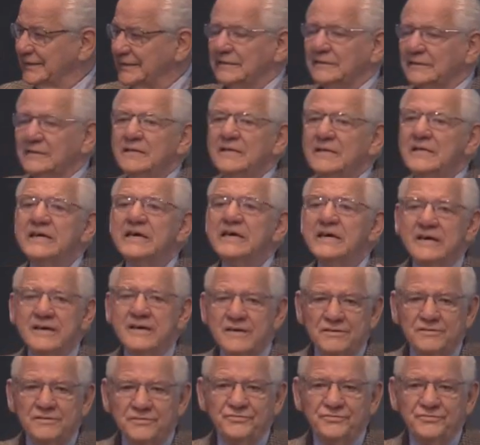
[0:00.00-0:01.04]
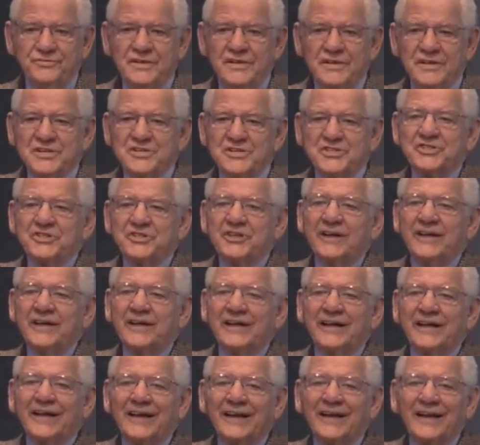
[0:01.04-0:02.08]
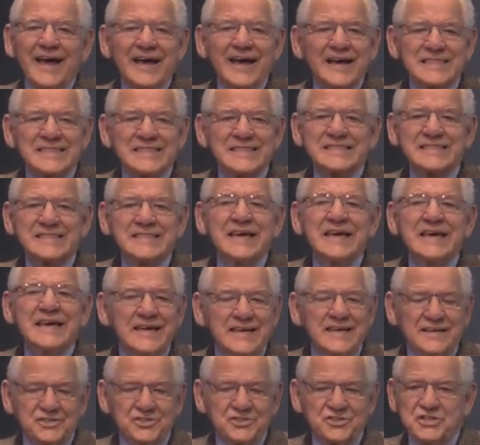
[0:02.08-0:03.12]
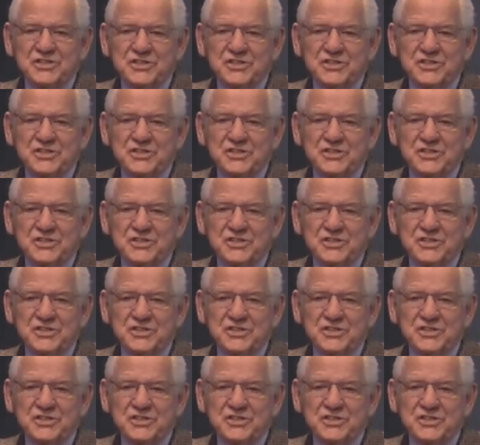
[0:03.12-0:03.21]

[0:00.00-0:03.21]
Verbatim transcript: lived to collect things.